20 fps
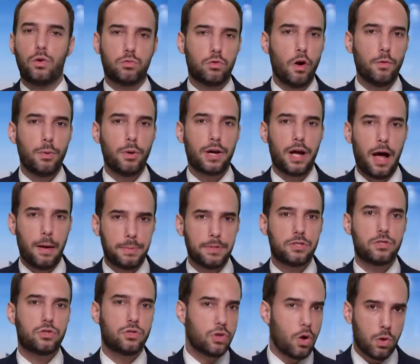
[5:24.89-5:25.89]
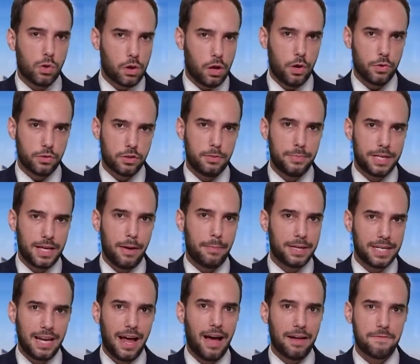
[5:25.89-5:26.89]
Robocop is so close to
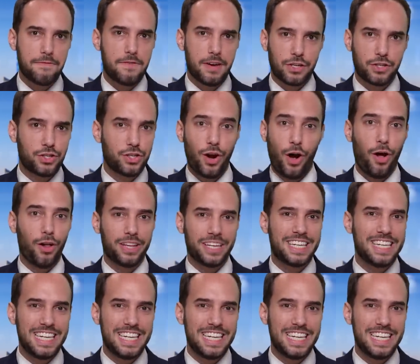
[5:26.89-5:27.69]
becoming nonfiction, all it